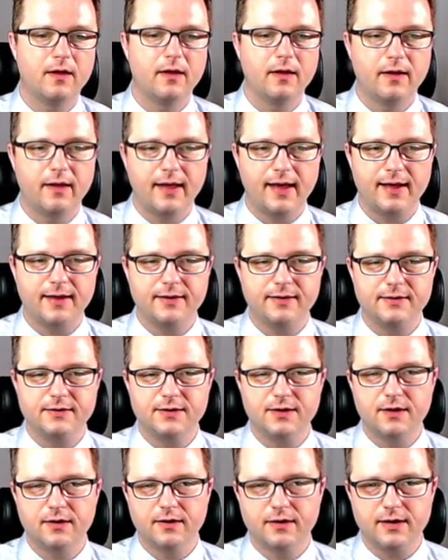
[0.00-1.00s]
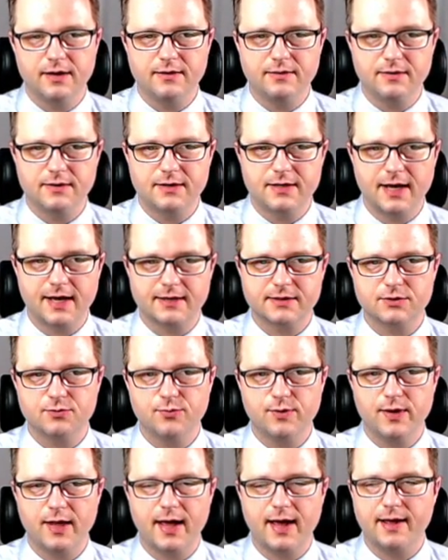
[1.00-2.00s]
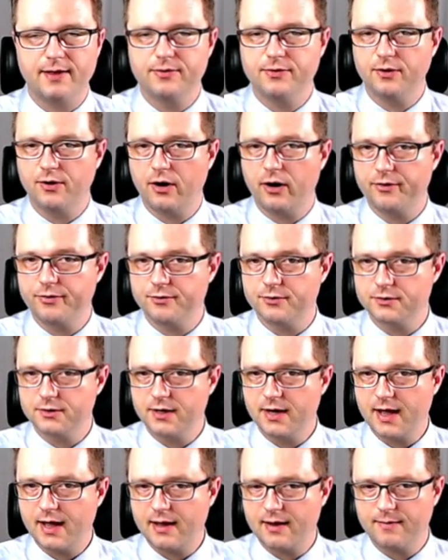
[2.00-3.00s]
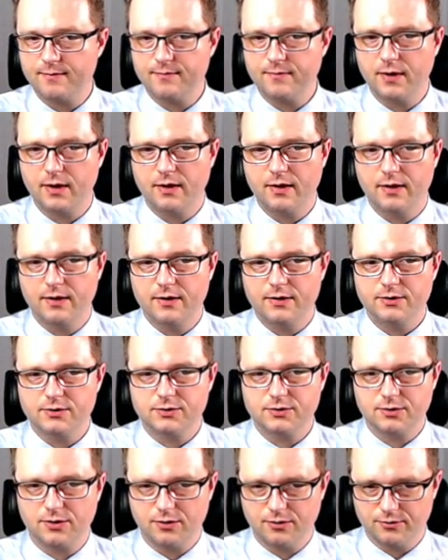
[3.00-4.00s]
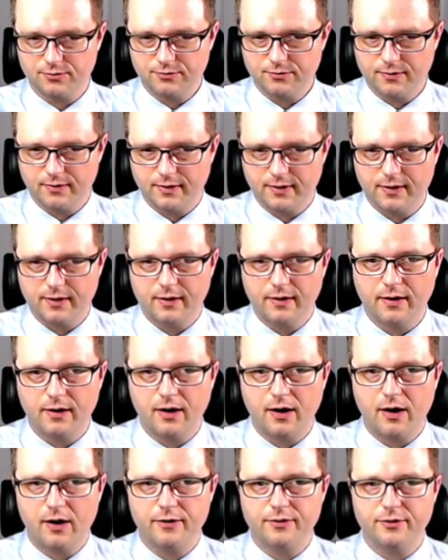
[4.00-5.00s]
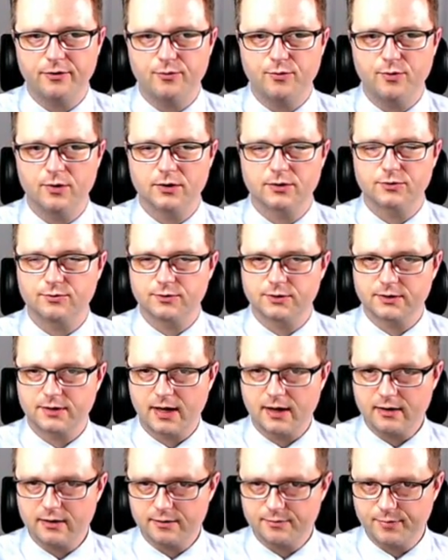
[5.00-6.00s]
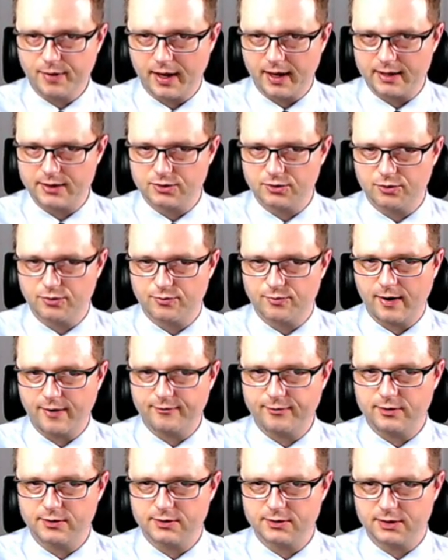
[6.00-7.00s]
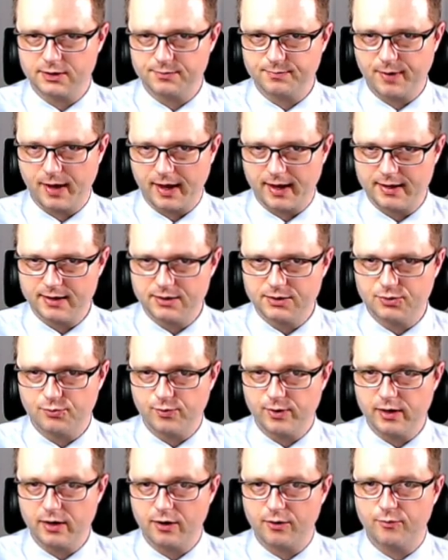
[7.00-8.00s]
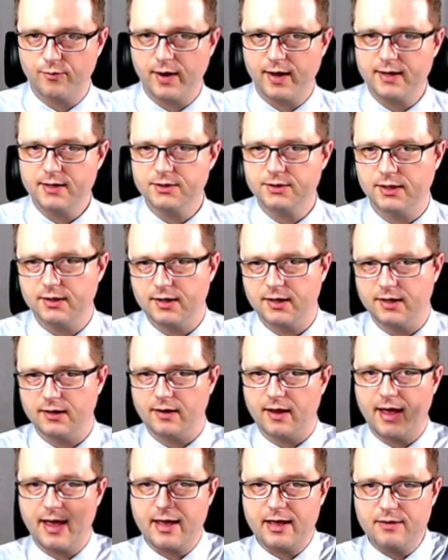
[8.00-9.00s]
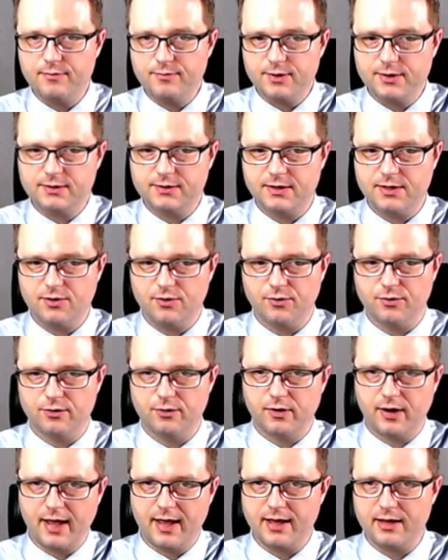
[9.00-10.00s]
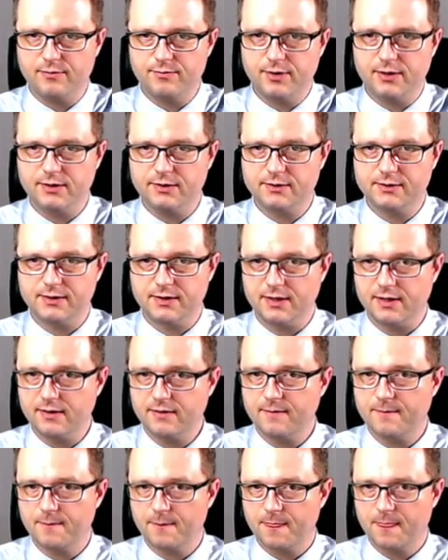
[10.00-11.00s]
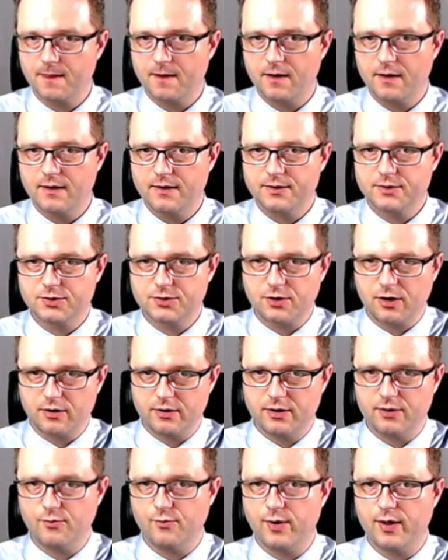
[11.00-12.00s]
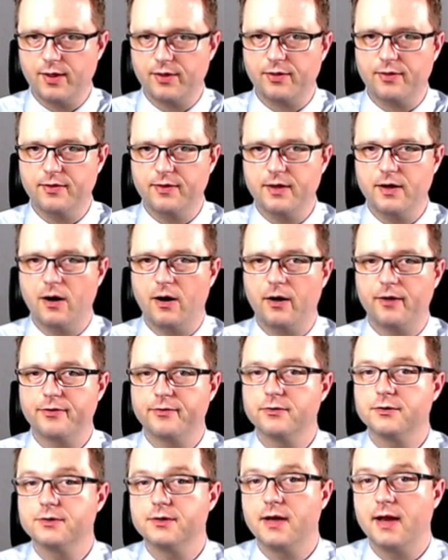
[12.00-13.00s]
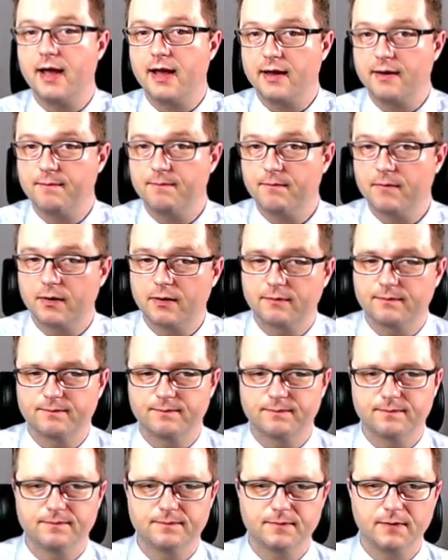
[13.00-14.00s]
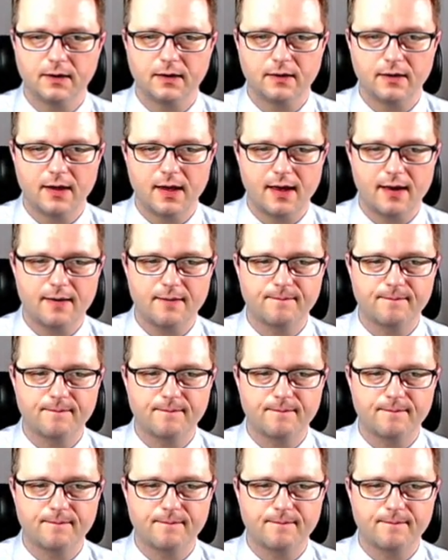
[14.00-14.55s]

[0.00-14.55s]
And in the text, we had the author's name, so on the works cited page or the references page, we arrange it in ABC order, ABC, starting with the author's name. Okay.